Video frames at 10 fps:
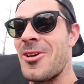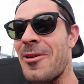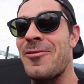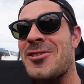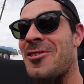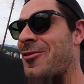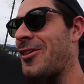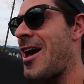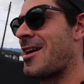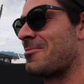So we're fishing
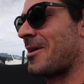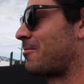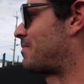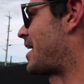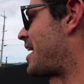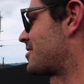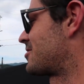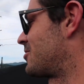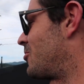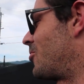for largemouth
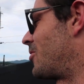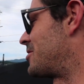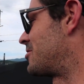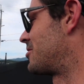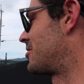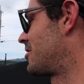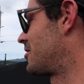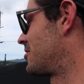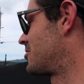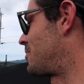bass, or in
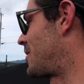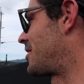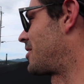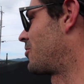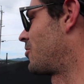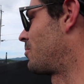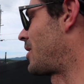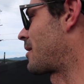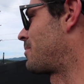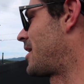Japan they call them black